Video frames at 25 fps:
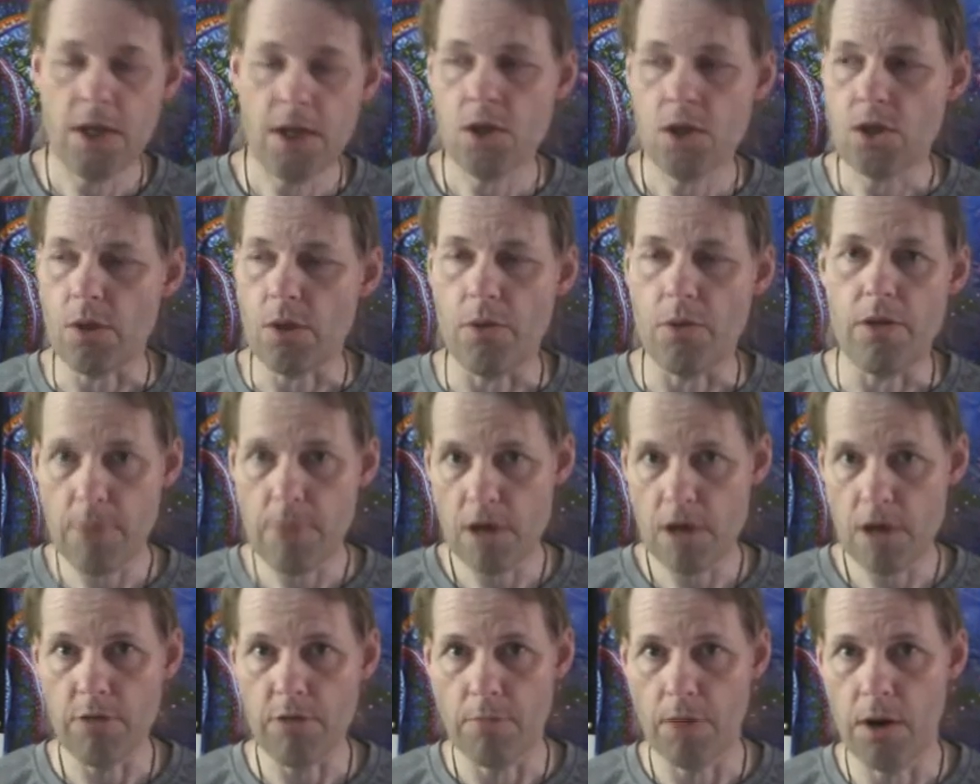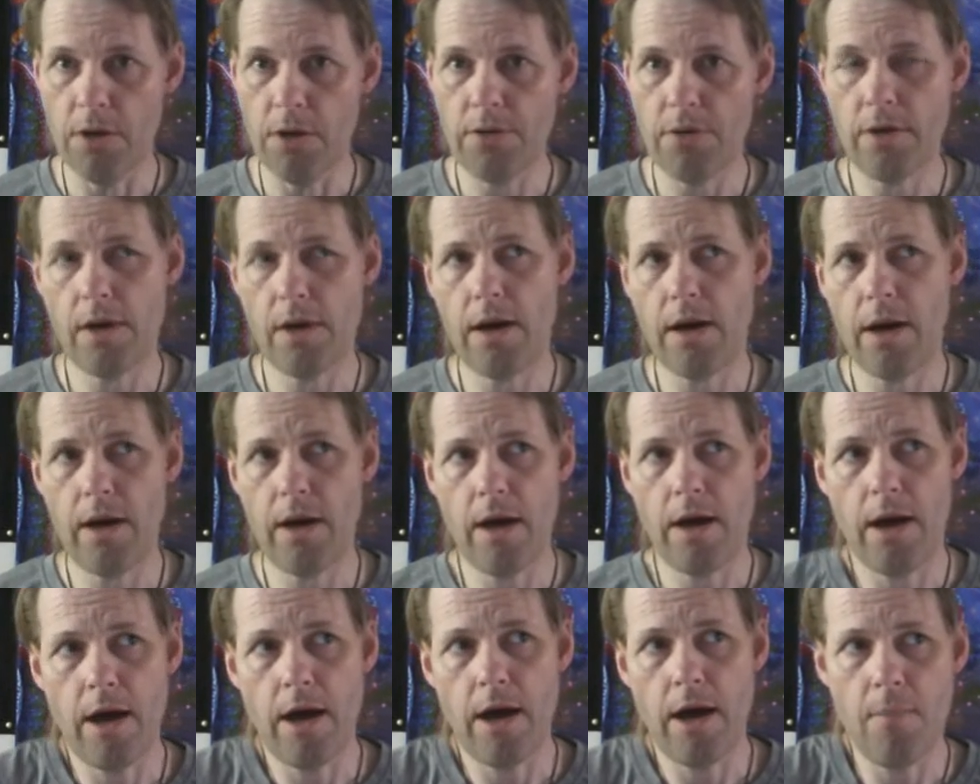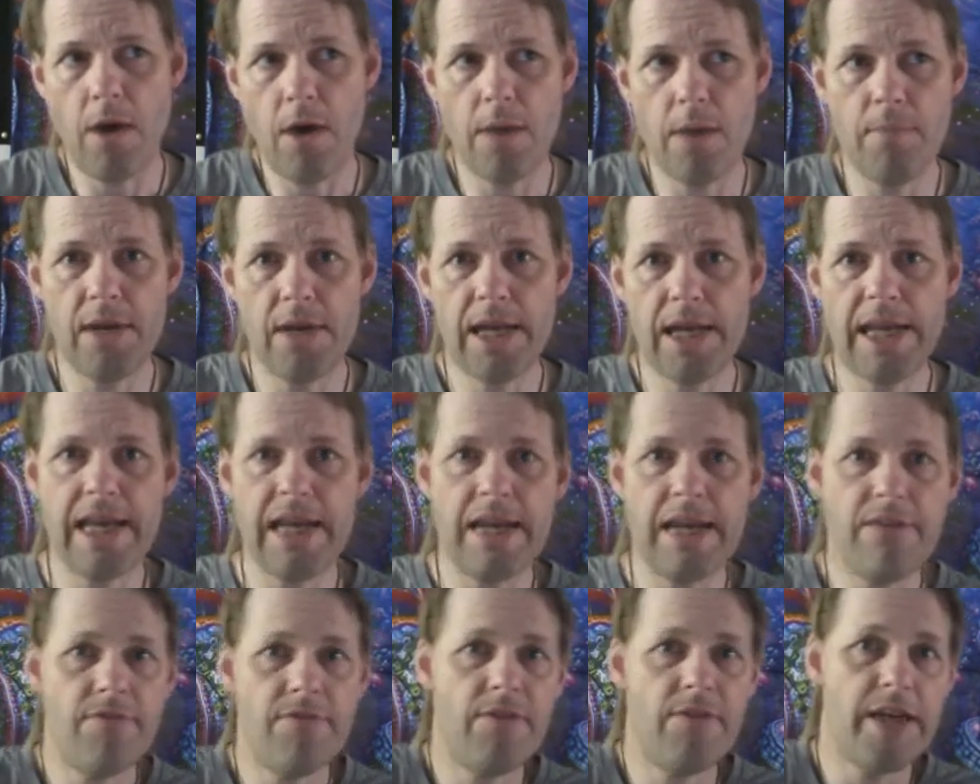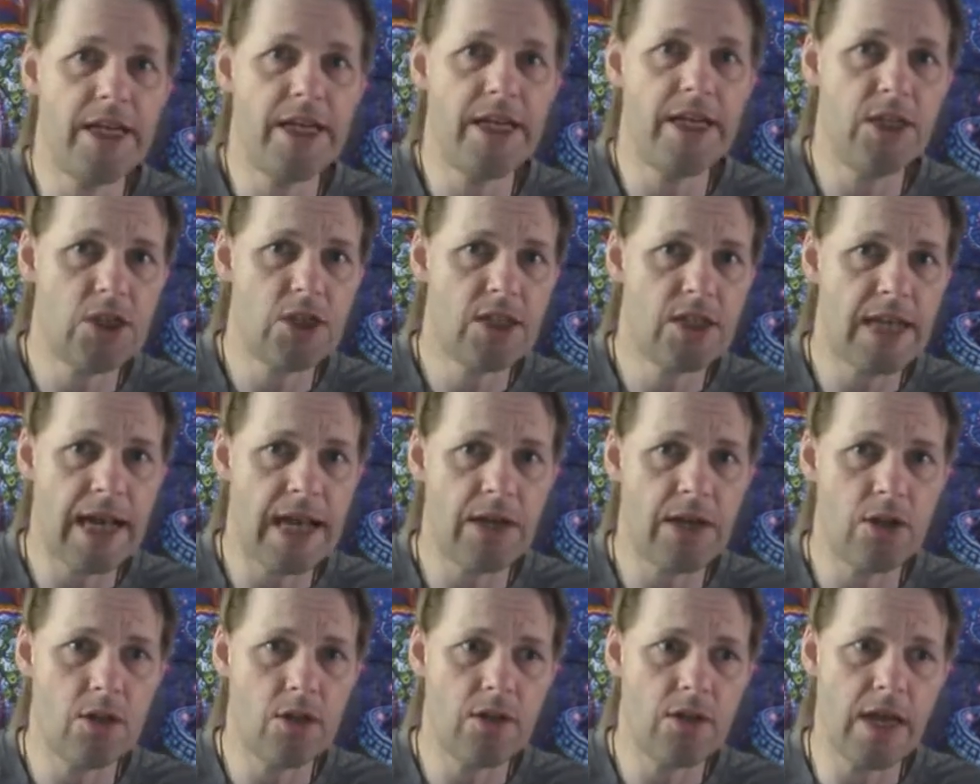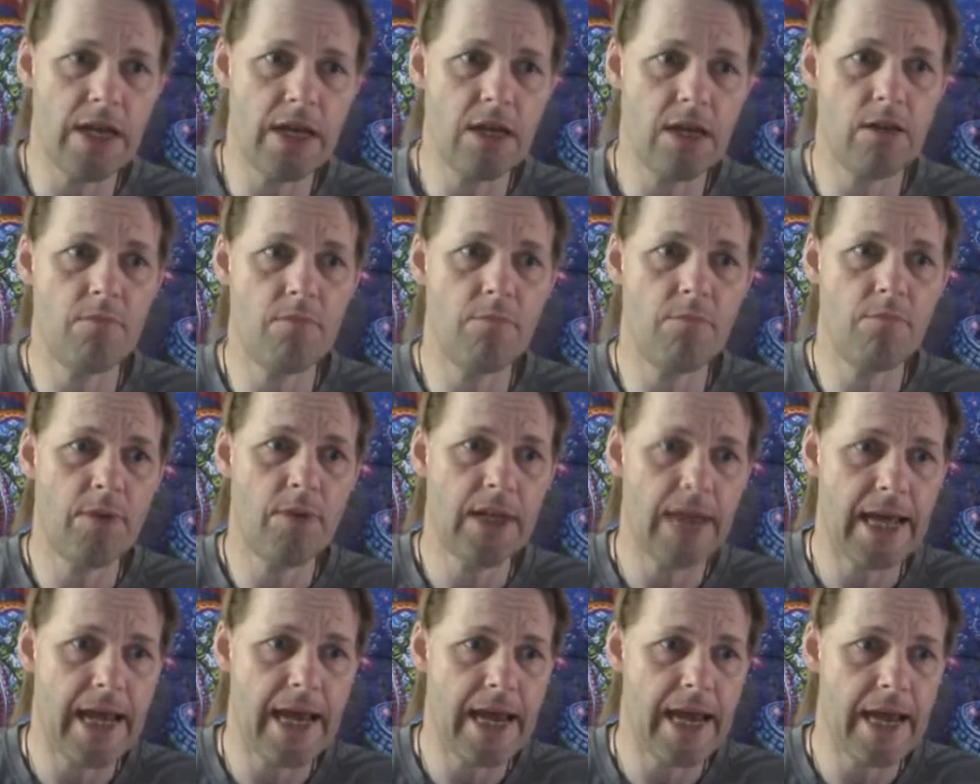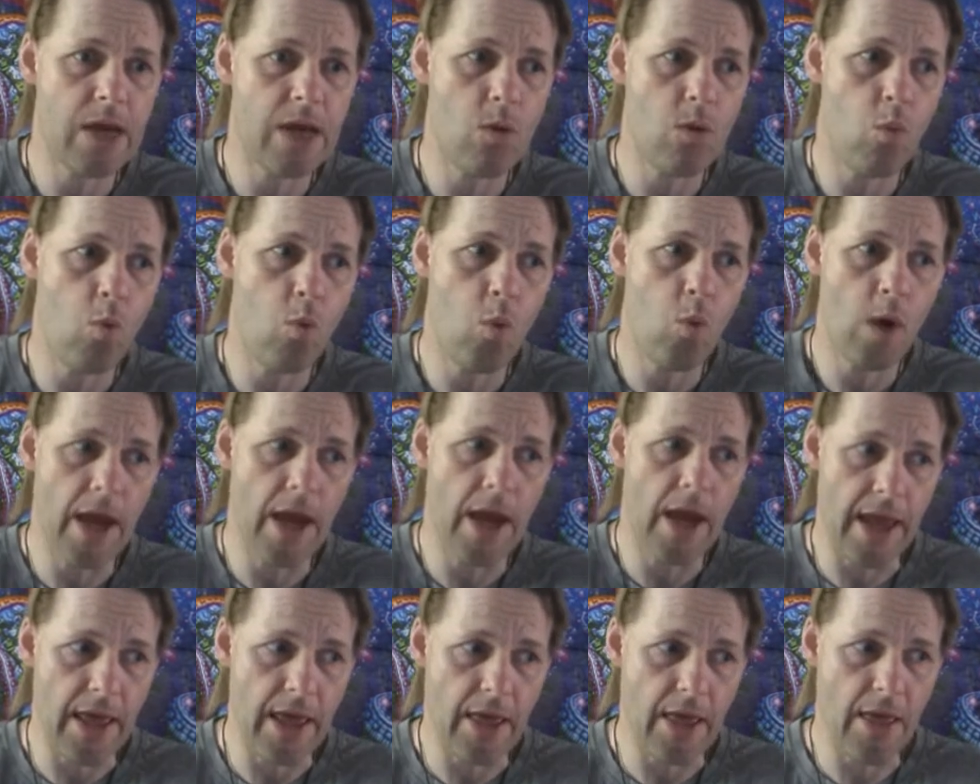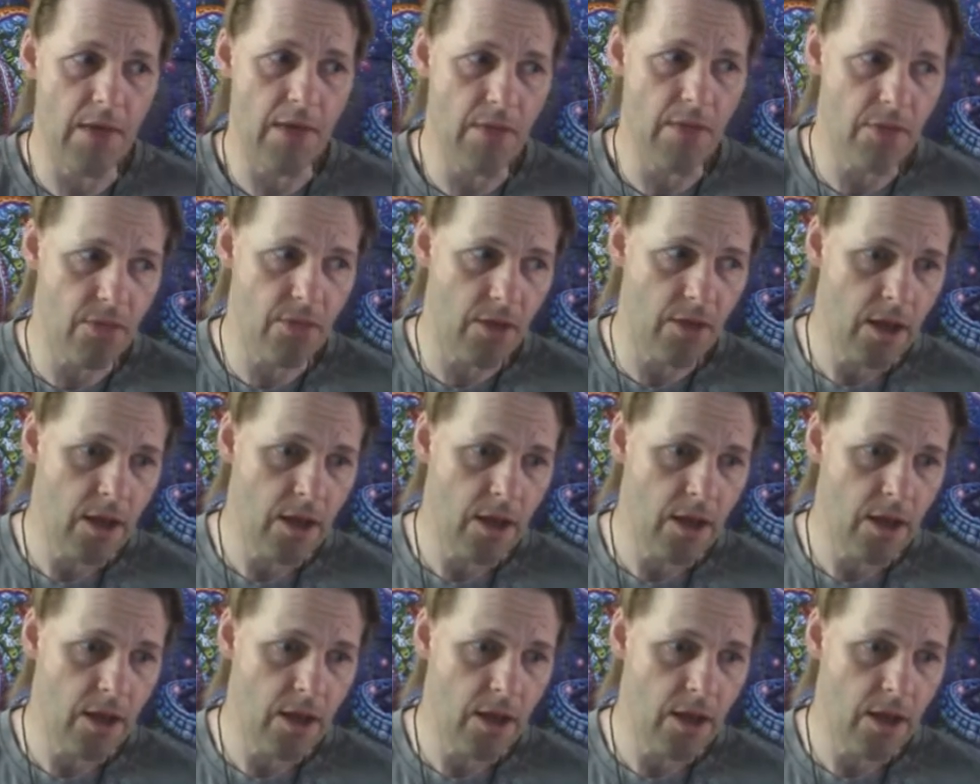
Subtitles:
So at the moment, I believe in standard they can play with